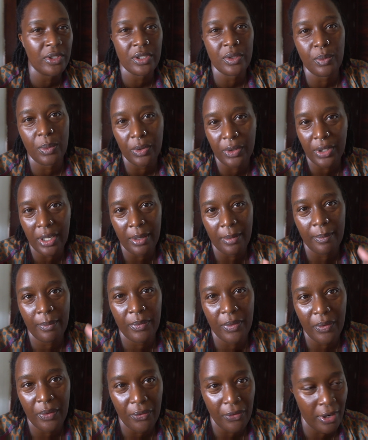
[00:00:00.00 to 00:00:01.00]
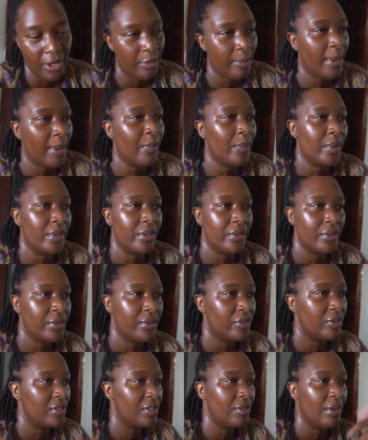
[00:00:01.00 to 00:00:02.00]
just roll down the front of my
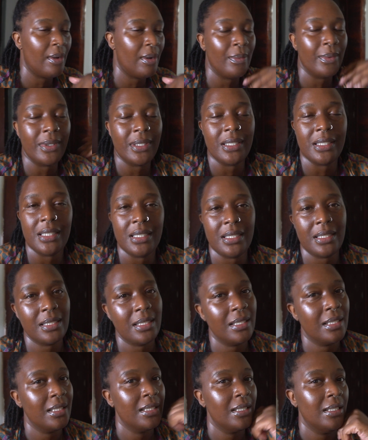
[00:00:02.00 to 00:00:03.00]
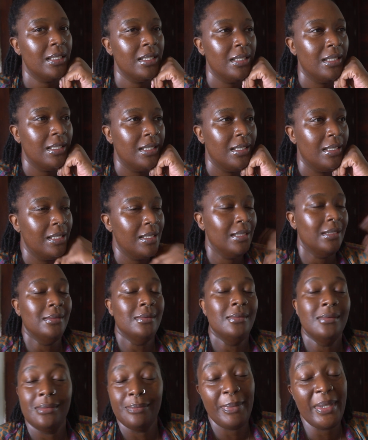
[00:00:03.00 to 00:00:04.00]
windows just so I wouldn't
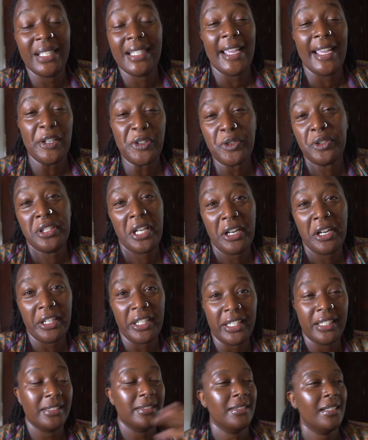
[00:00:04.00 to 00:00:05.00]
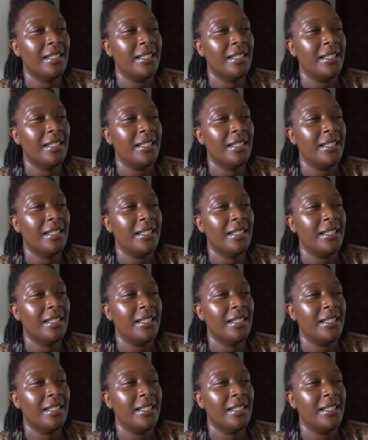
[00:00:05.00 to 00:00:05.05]
be an extra target.